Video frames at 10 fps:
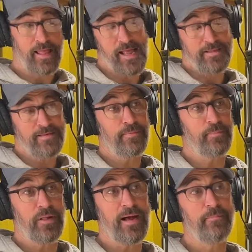I tell
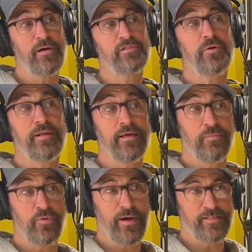people I'm also an
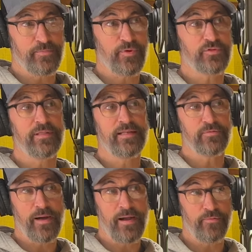animal rights person. That's
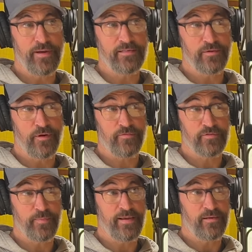why I raise and harvest
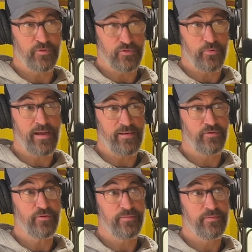my animals the way I
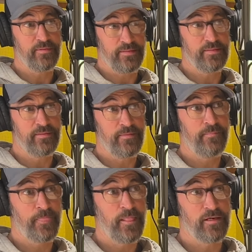do.
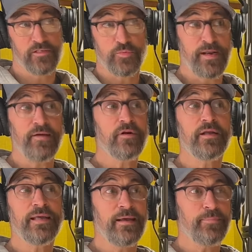Because we're never going
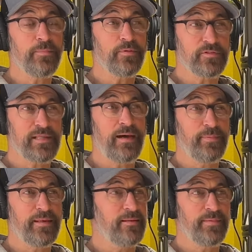to get people to stop
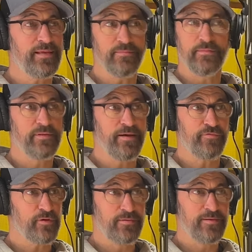eating meat, ever.
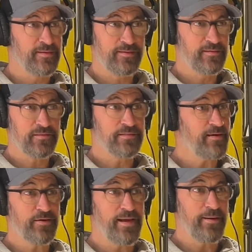It's not
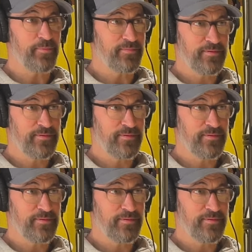going to happen.